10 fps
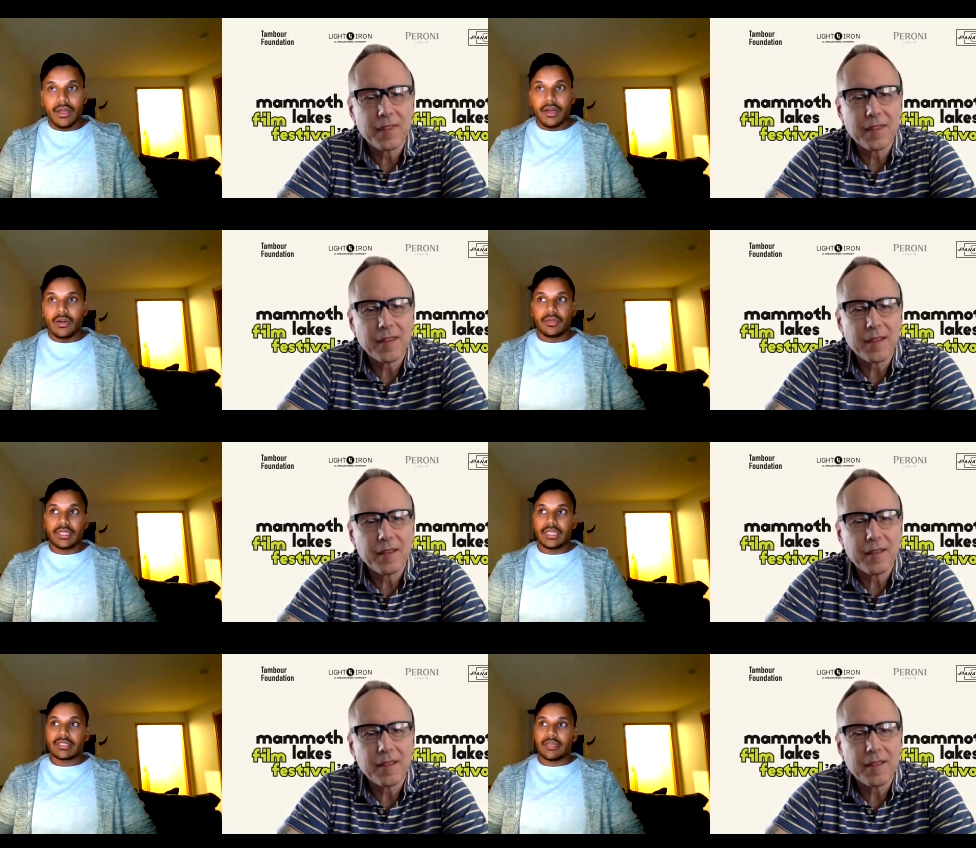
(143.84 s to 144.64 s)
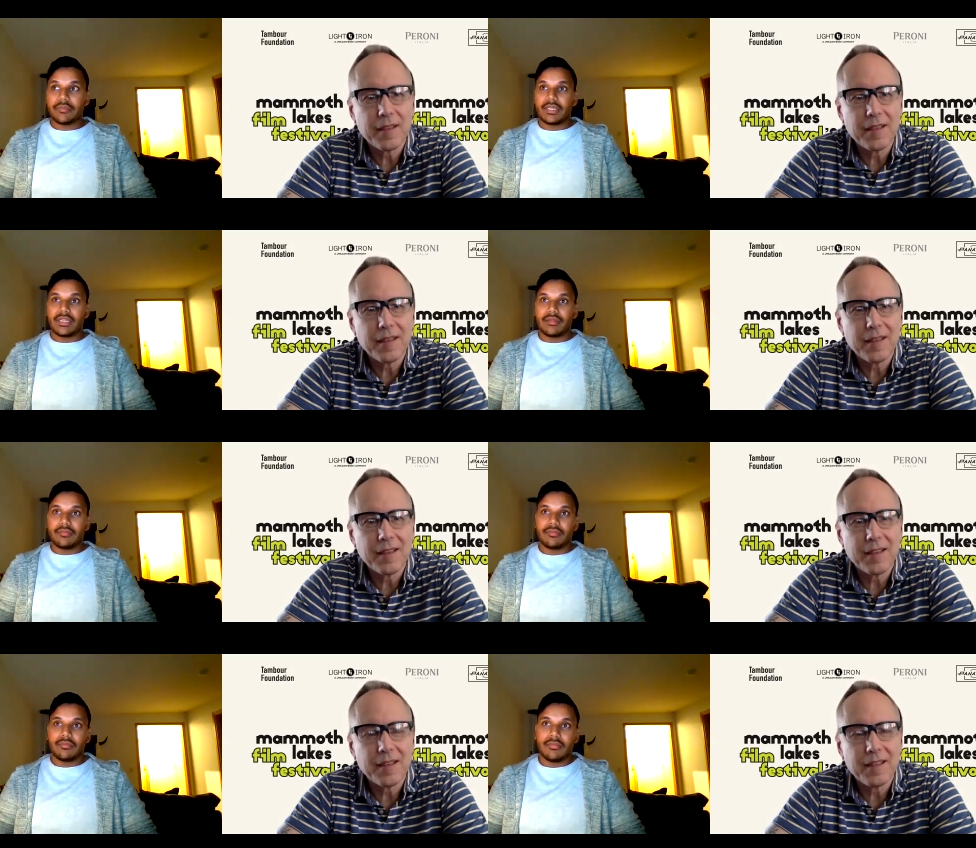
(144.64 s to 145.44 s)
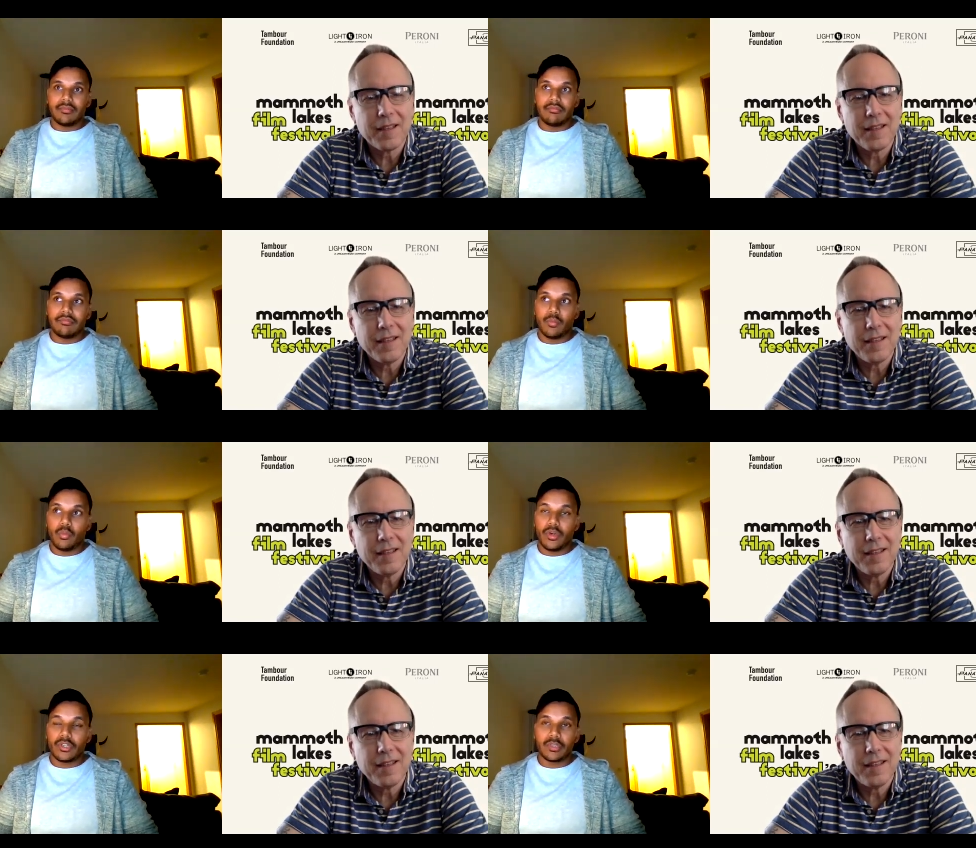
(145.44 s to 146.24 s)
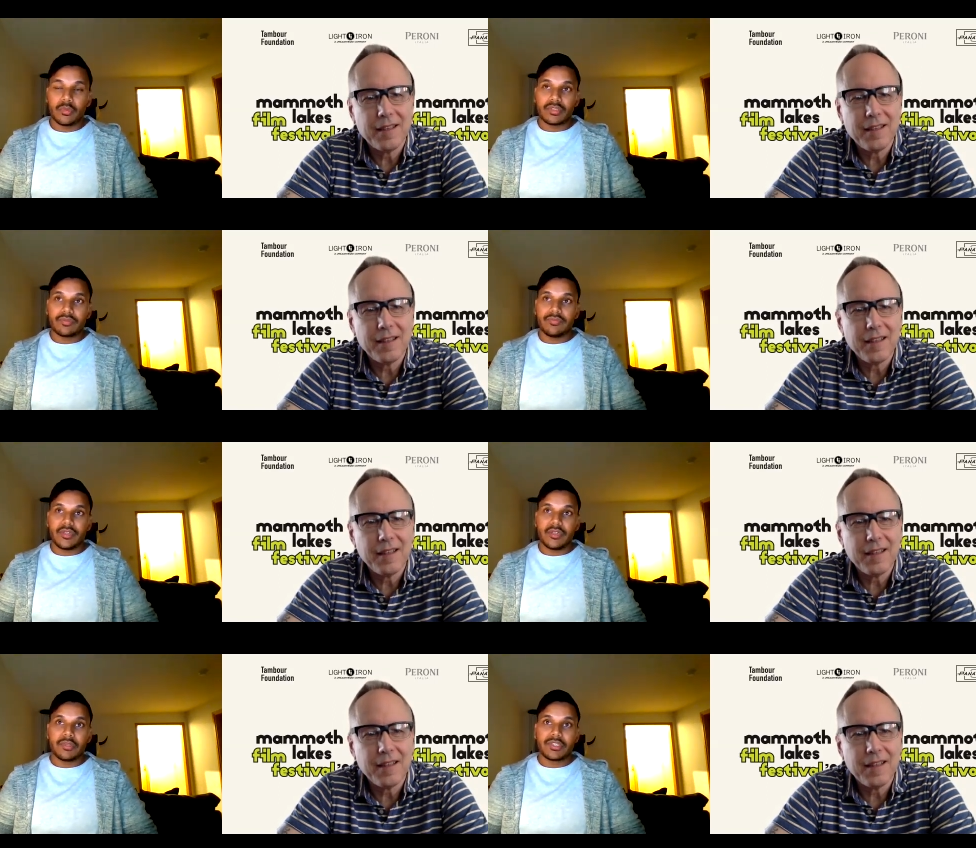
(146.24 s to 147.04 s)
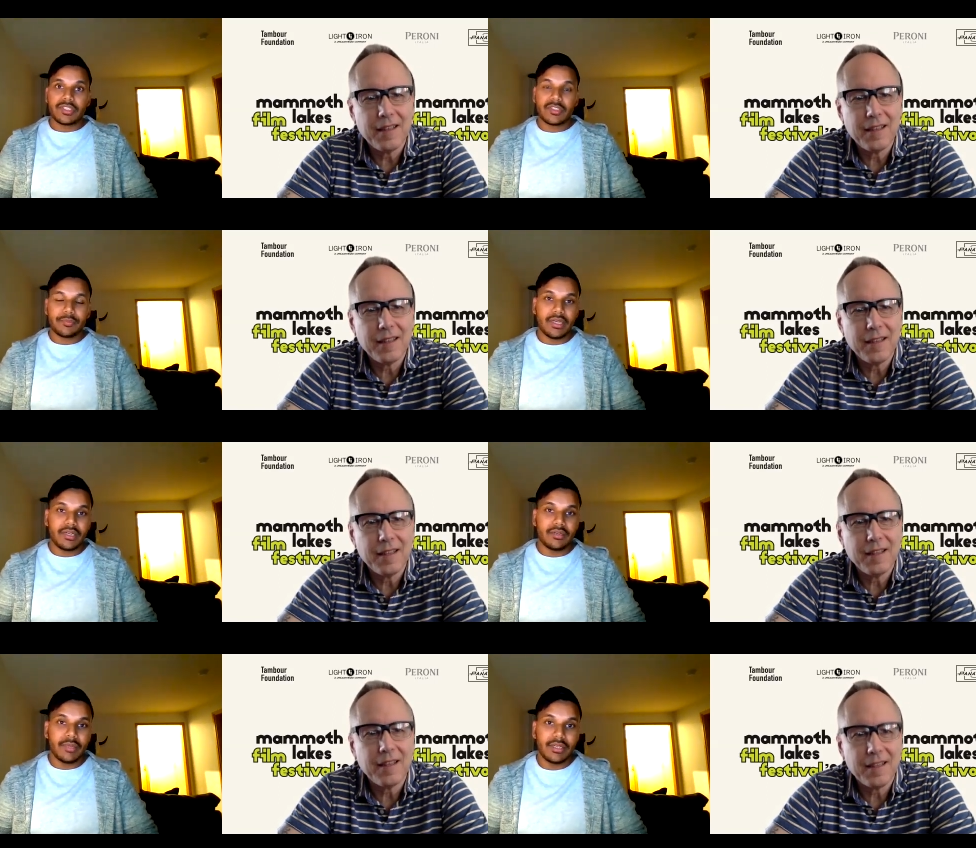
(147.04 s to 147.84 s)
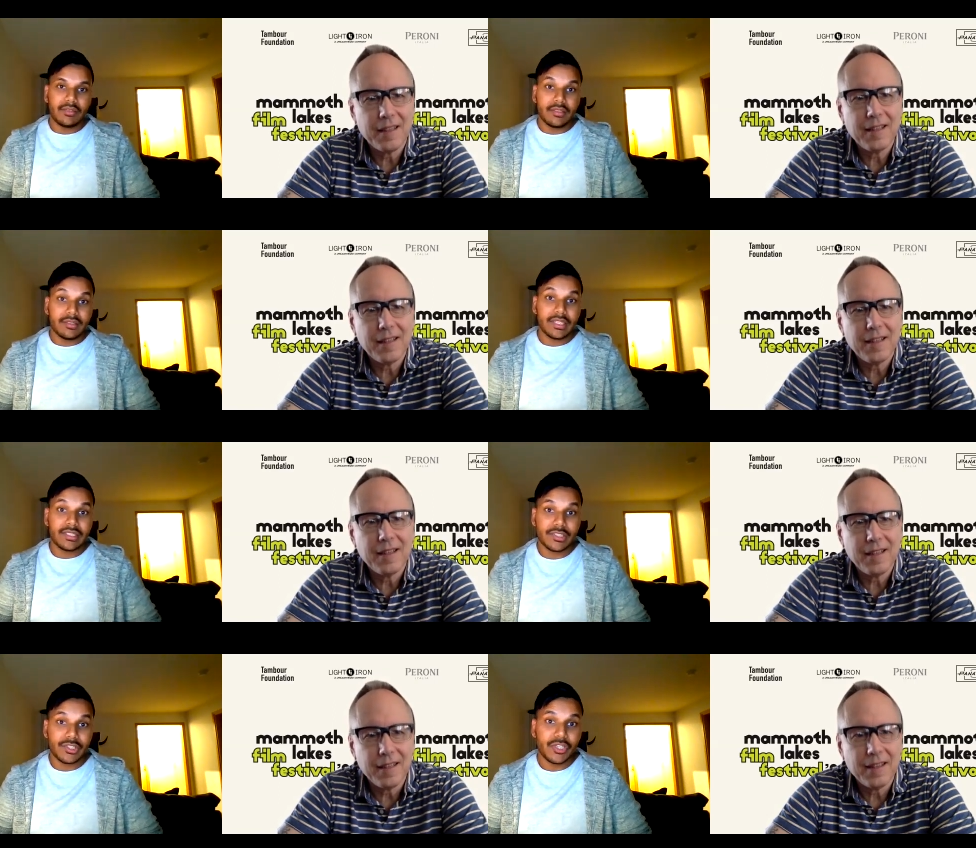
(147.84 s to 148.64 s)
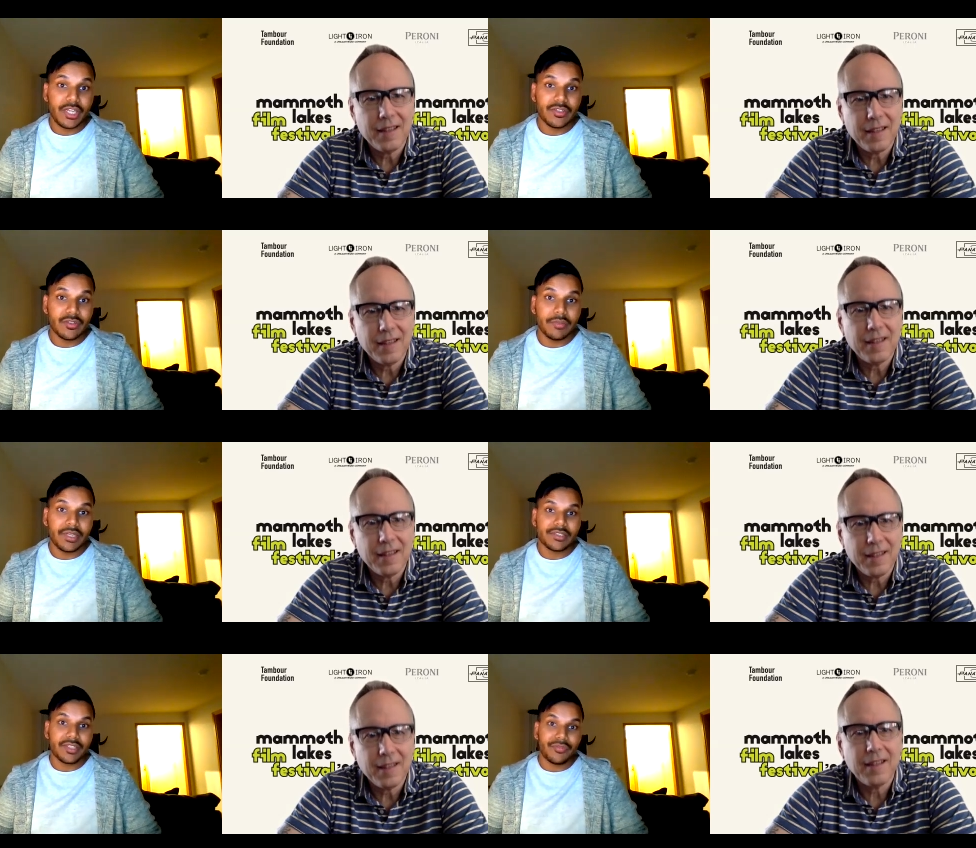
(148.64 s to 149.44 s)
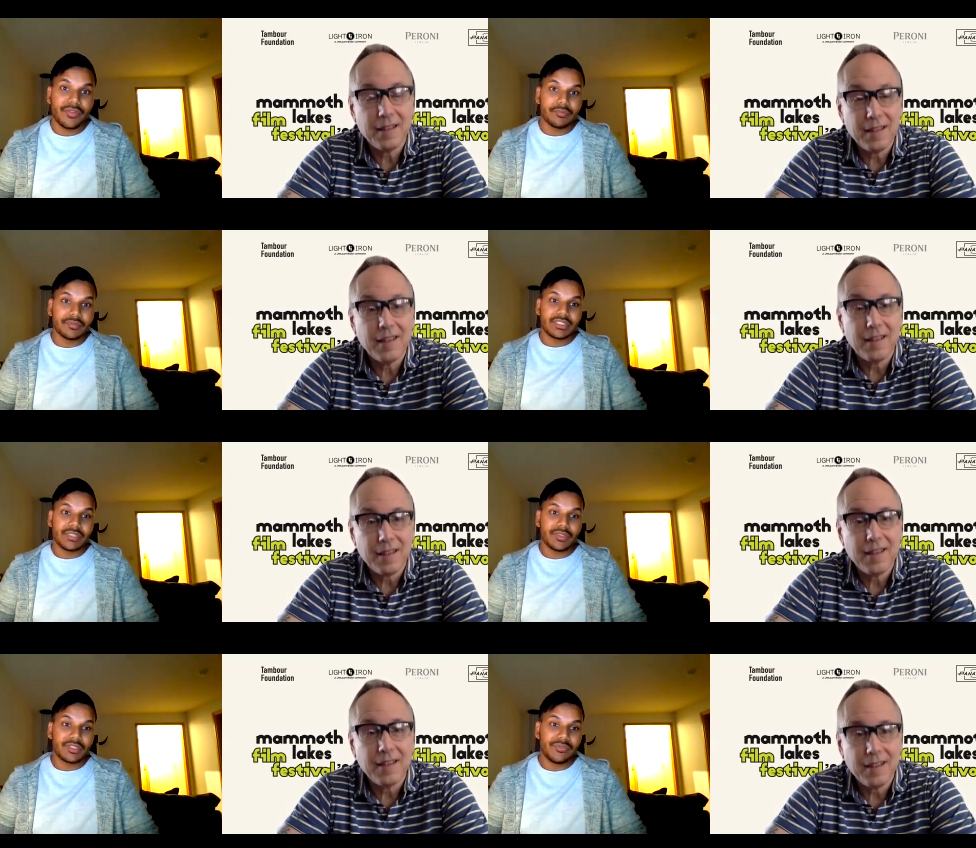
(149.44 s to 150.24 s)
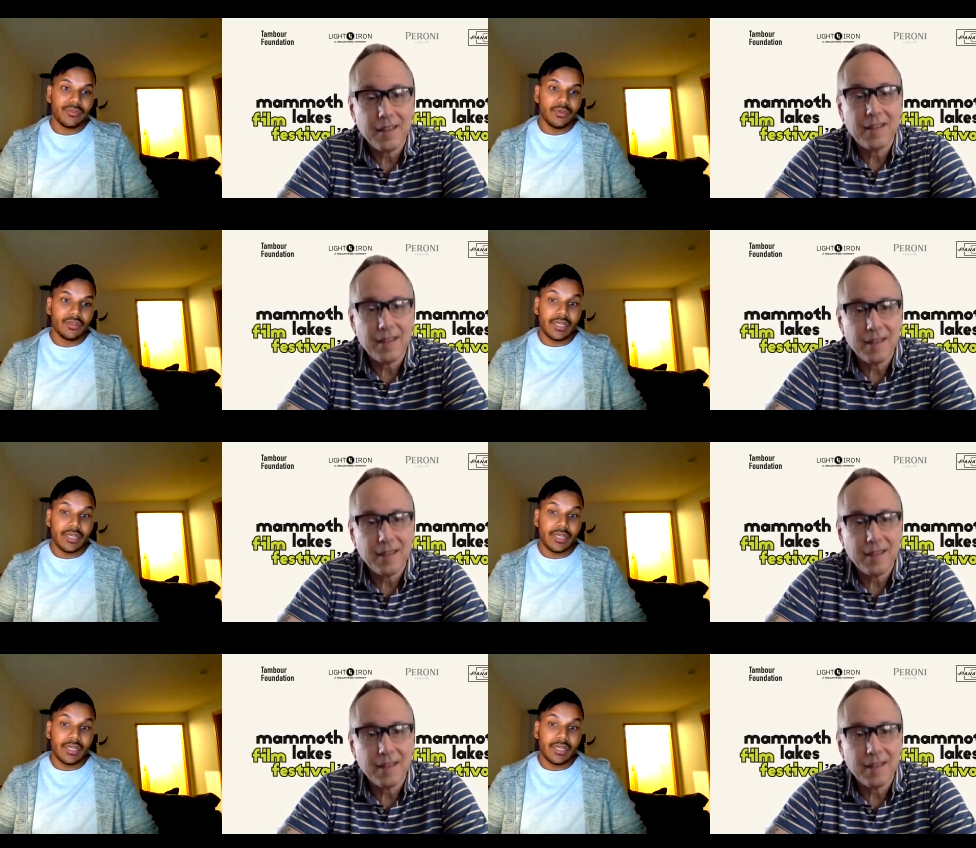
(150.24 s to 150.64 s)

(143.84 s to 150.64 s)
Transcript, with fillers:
Speaker 1: Oh yes, I mean, um, Wash was very much inspired by the Texas Chainsaw Massacre from '74.